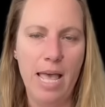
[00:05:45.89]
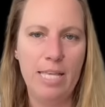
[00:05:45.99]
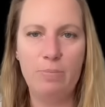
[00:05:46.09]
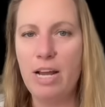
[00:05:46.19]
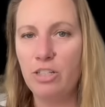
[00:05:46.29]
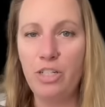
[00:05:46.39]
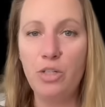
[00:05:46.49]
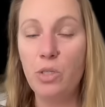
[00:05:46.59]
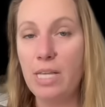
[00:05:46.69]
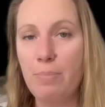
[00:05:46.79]
Especially
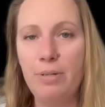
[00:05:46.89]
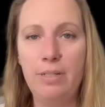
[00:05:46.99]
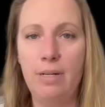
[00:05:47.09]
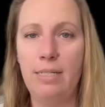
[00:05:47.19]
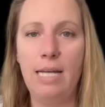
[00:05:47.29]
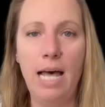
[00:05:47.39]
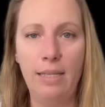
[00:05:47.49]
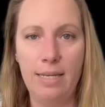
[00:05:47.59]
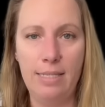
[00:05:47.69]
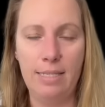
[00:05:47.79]
Giuseppe Di
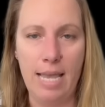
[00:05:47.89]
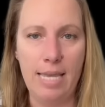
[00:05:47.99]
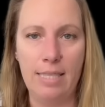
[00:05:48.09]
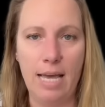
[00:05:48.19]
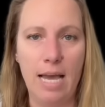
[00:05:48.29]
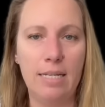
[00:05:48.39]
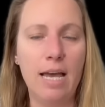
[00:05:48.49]
Natale is saying that.